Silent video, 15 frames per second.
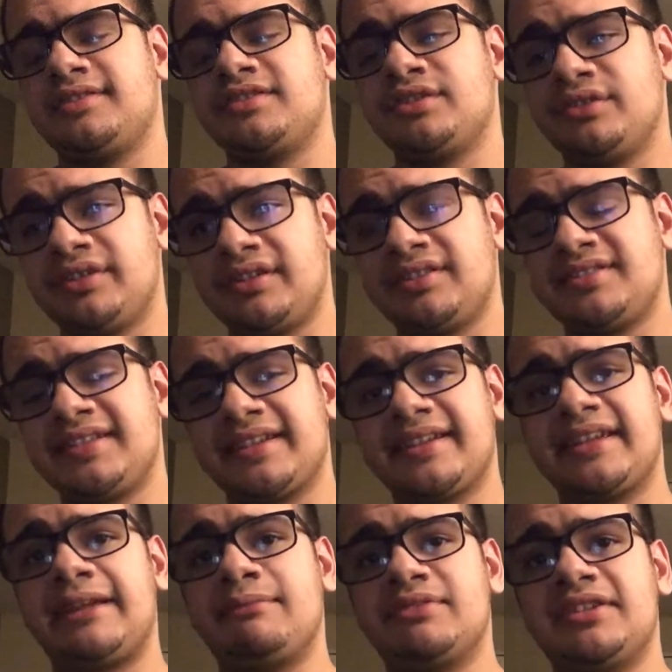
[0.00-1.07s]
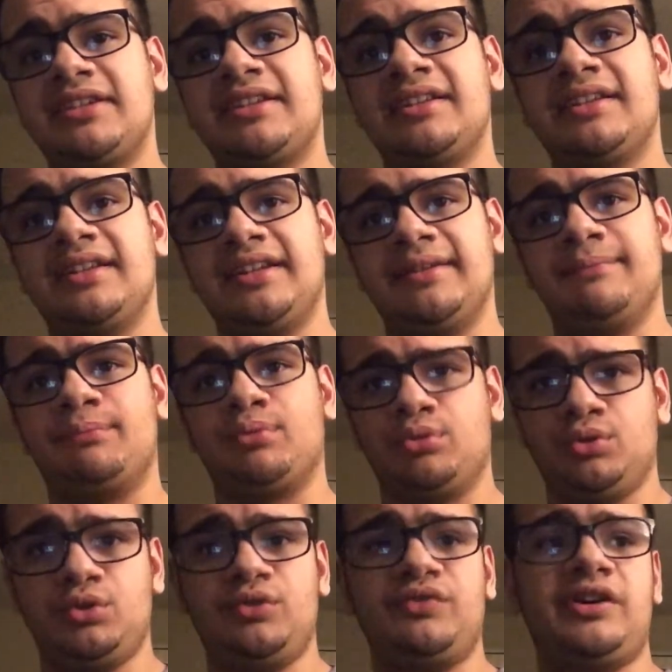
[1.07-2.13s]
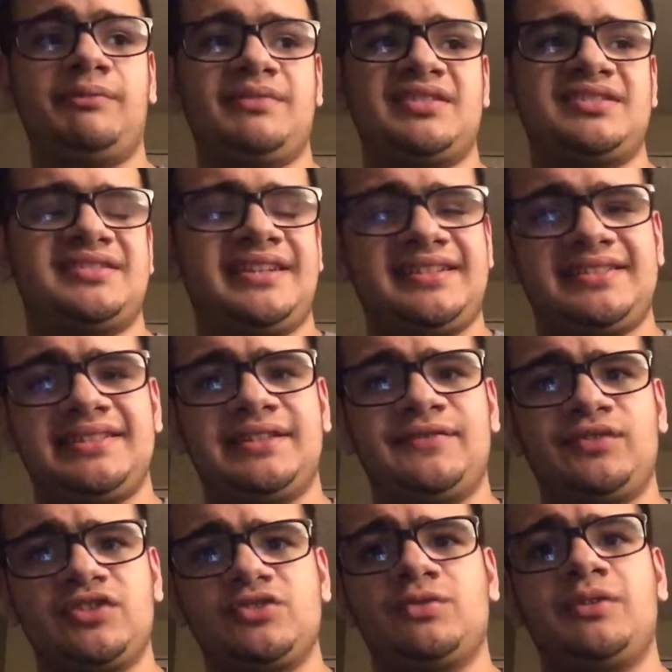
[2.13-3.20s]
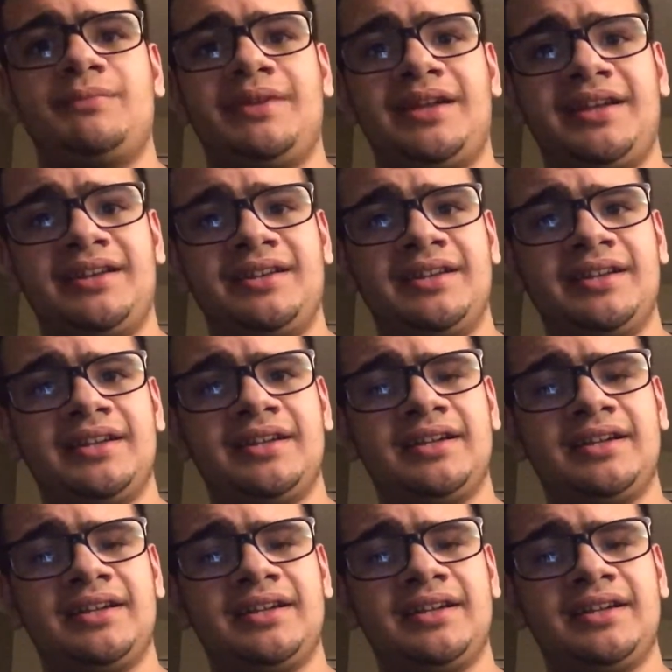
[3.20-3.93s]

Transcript: So the second game did improve on mistakes that the first one made,